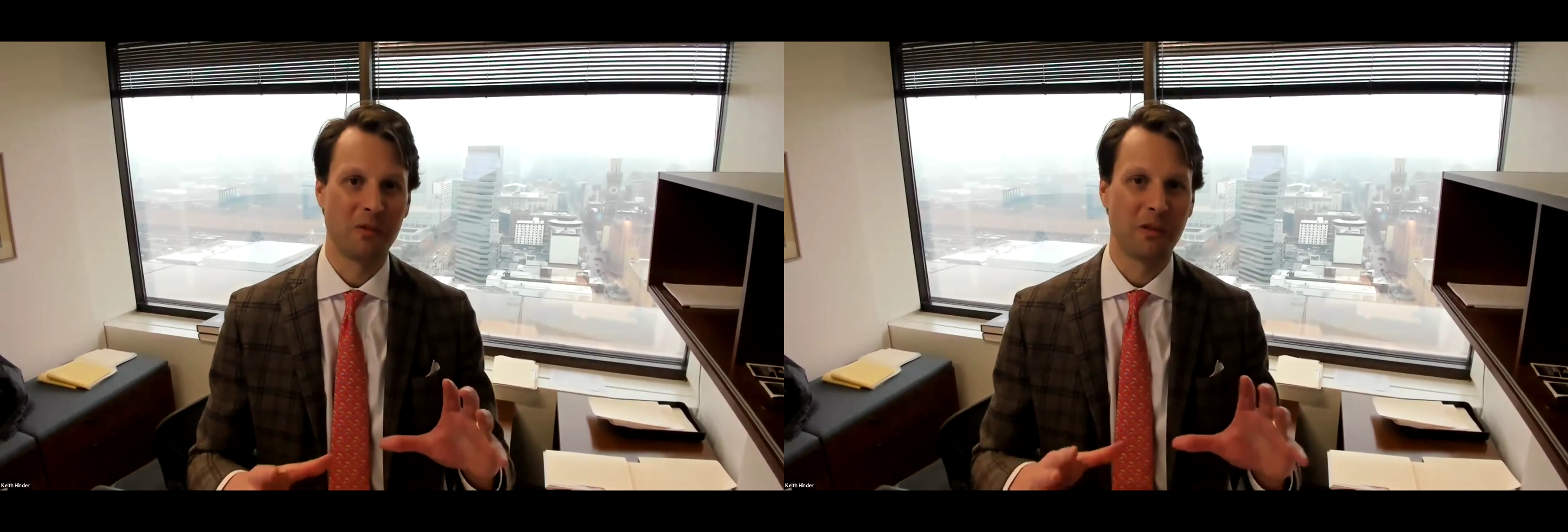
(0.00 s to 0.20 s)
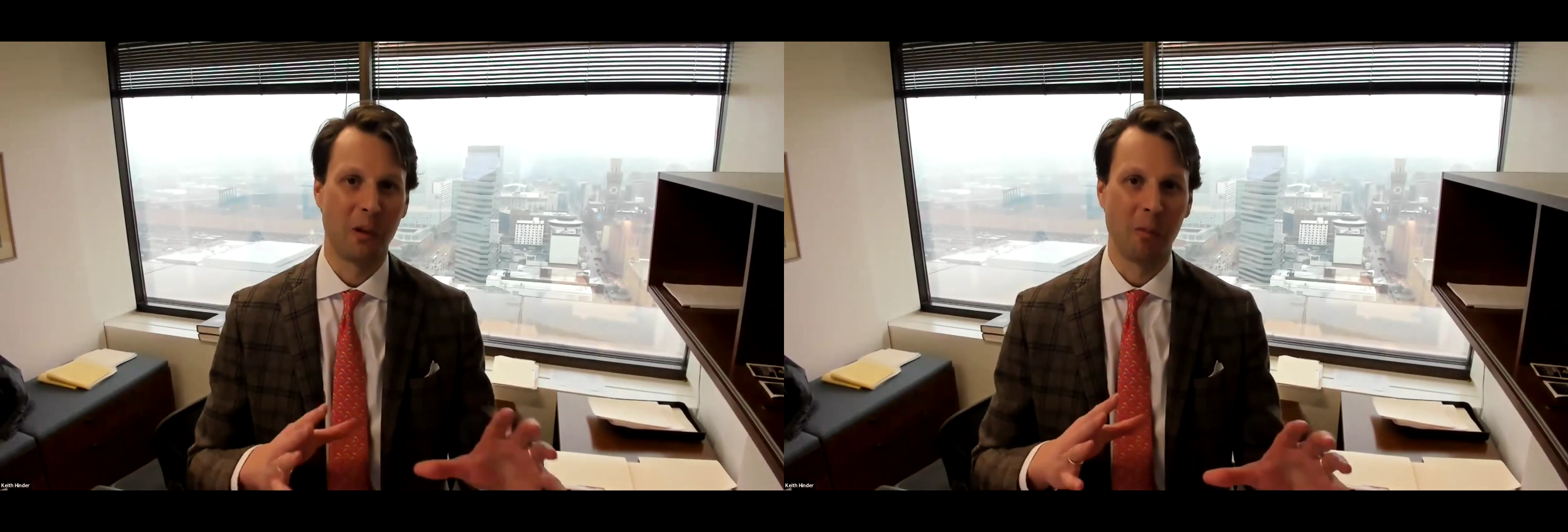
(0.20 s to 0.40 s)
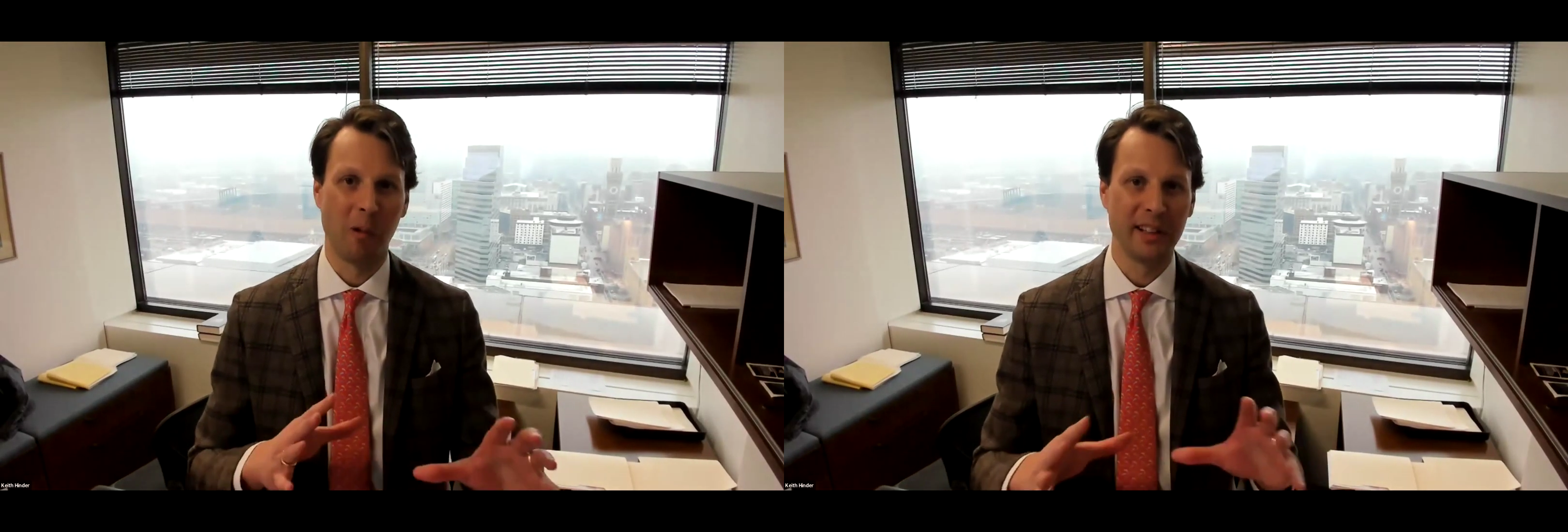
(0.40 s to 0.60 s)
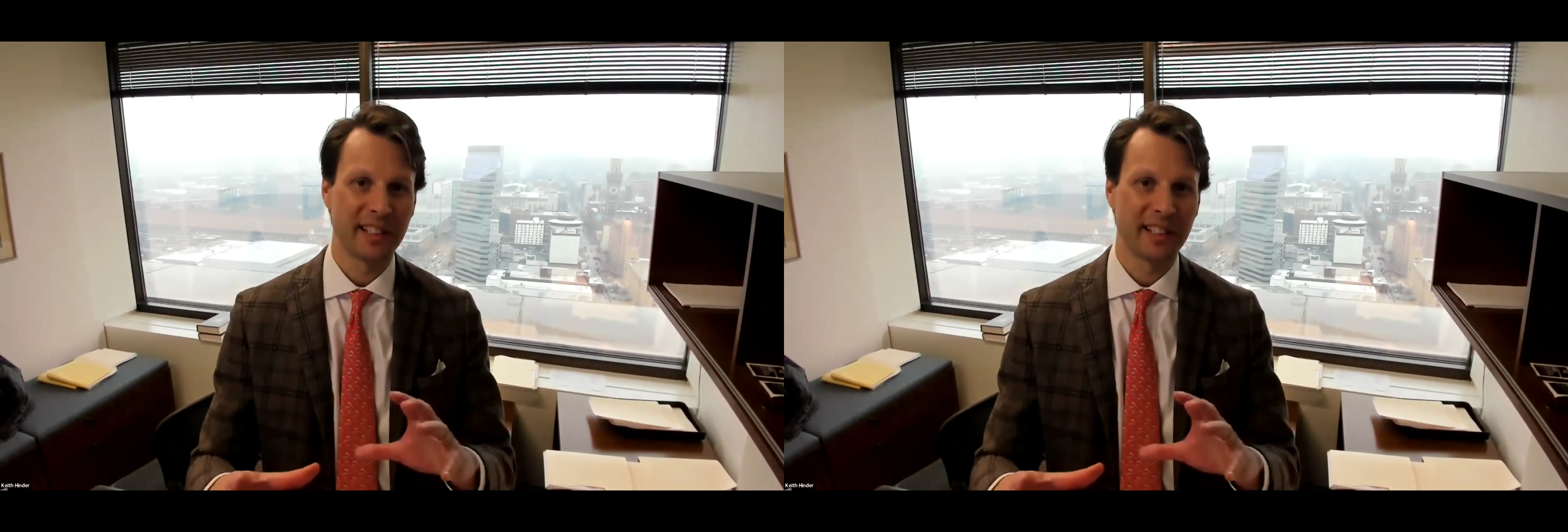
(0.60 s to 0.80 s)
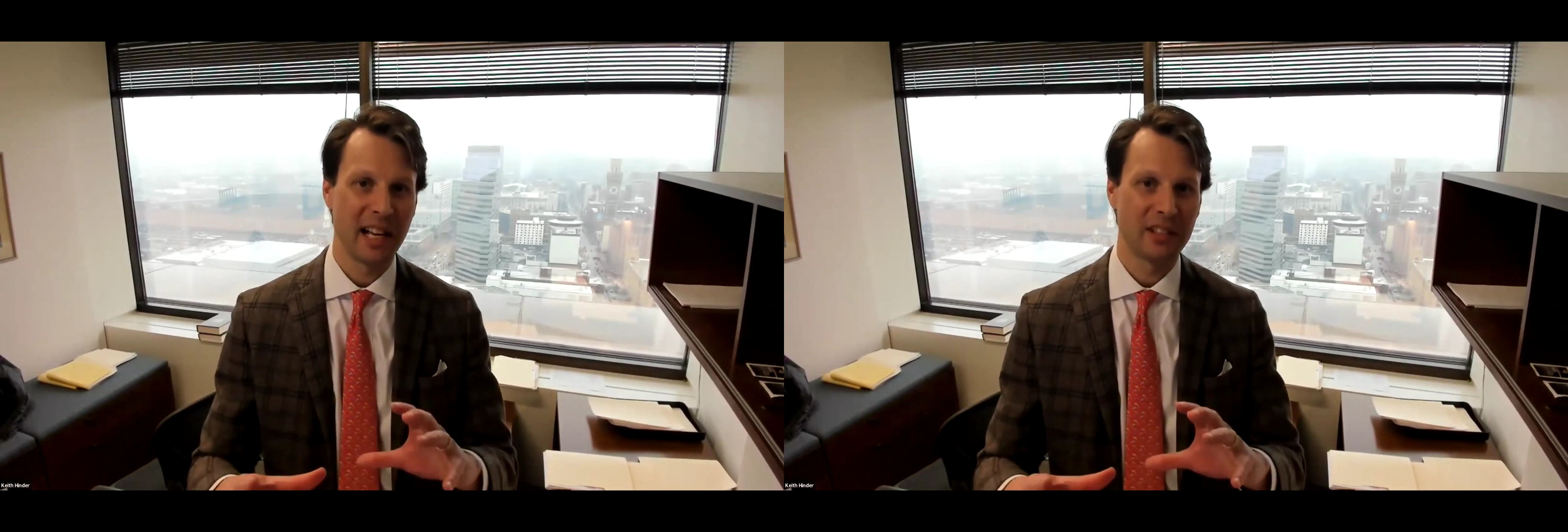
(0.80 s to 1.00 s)
for a one
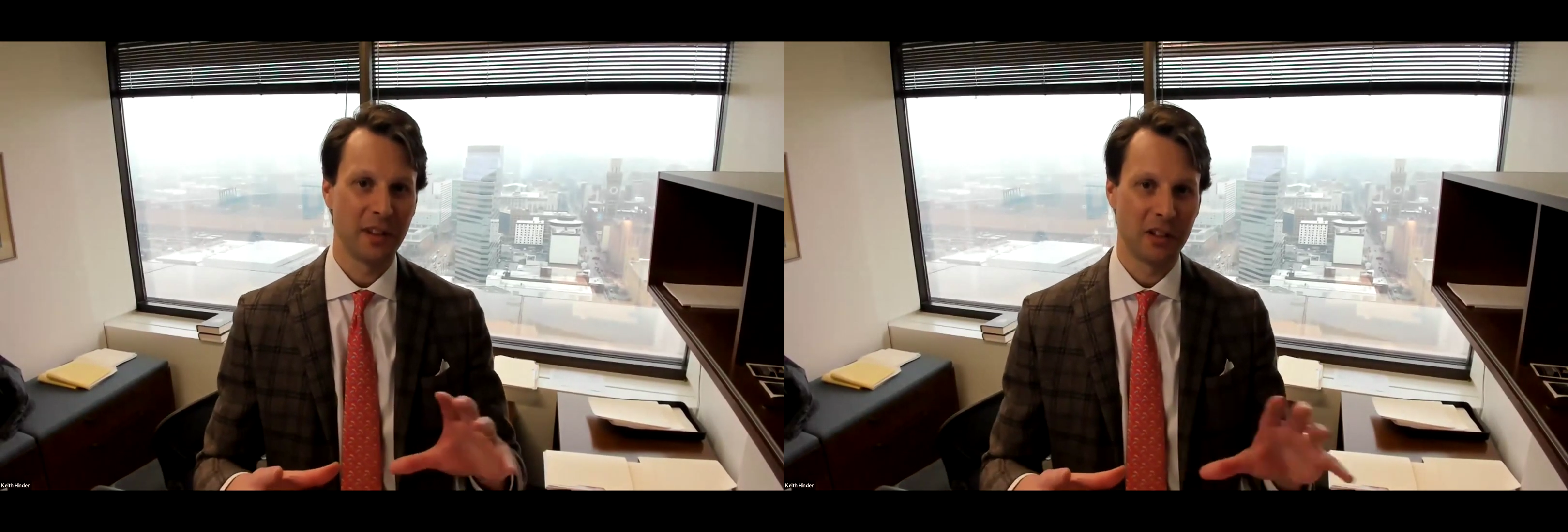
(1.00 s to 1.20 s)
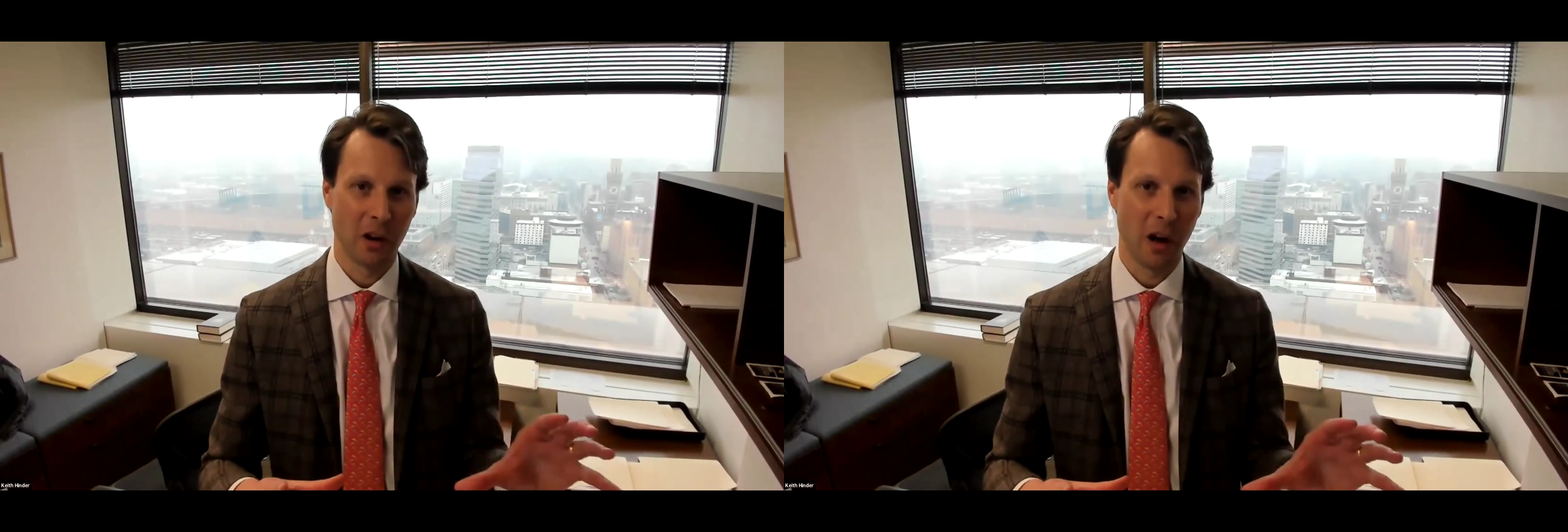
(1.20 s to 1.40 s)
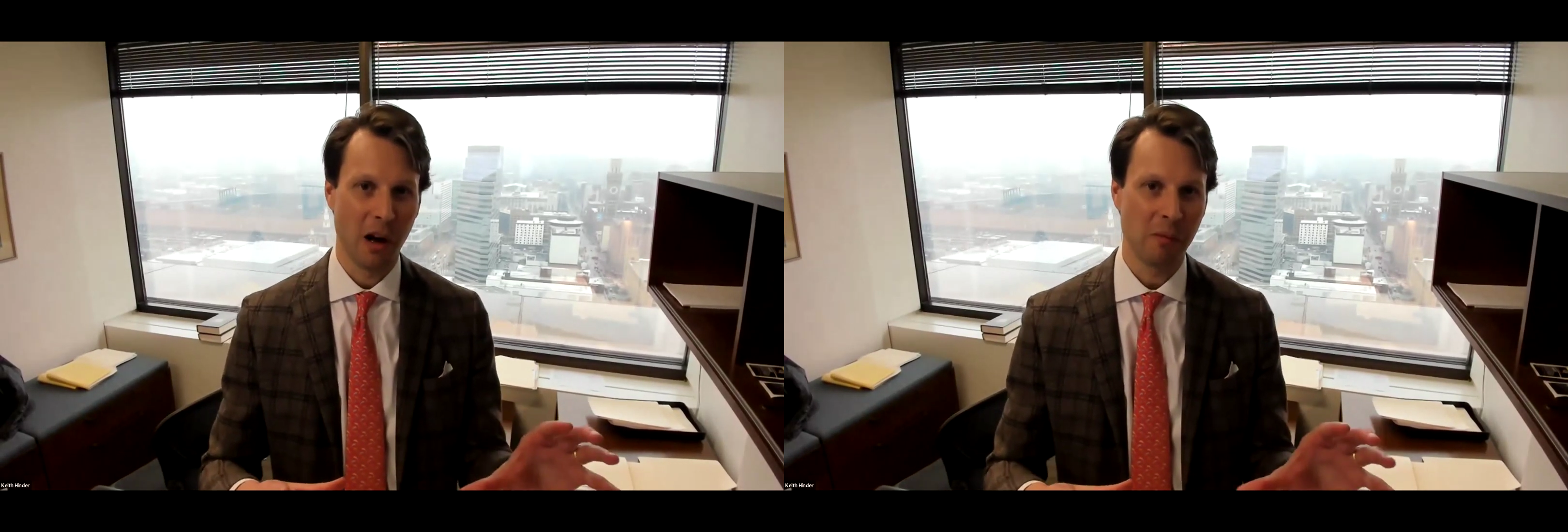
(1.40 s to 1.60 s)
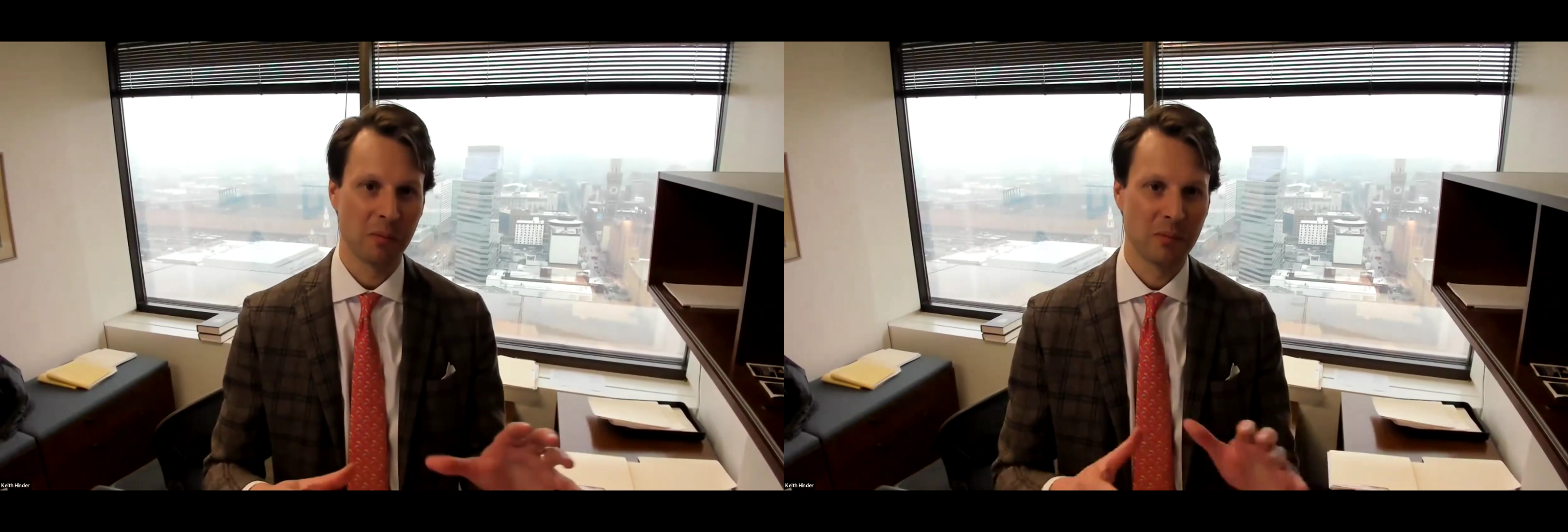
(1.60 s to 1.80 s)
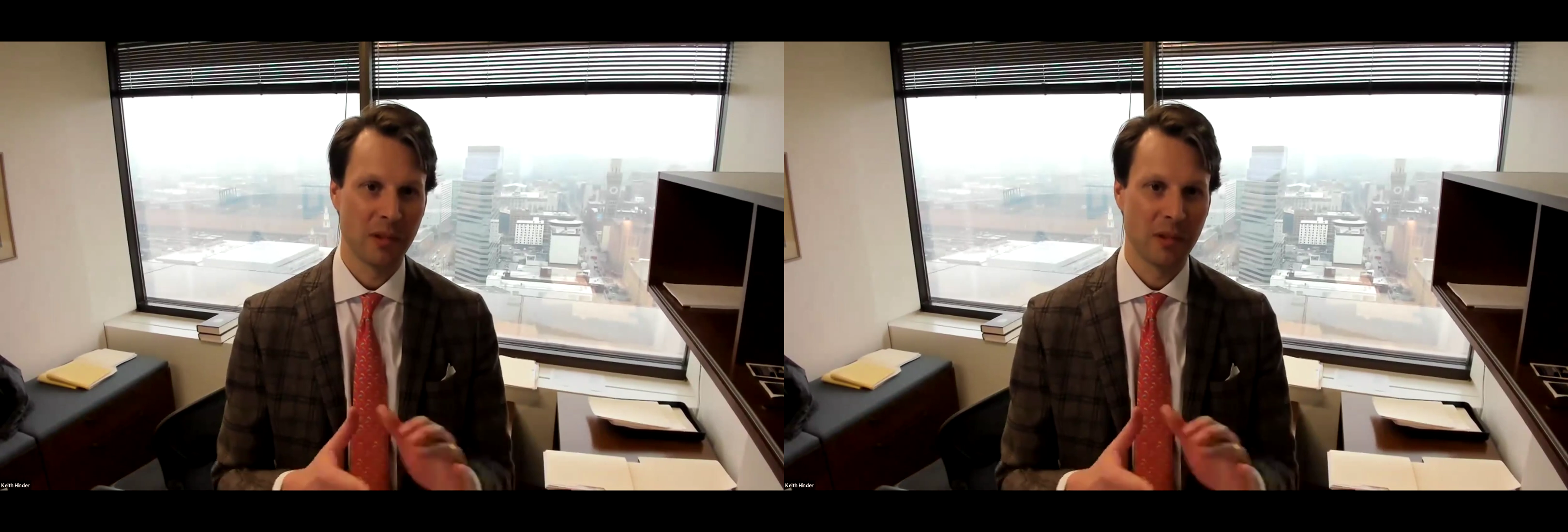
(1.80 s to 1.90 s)
size fits all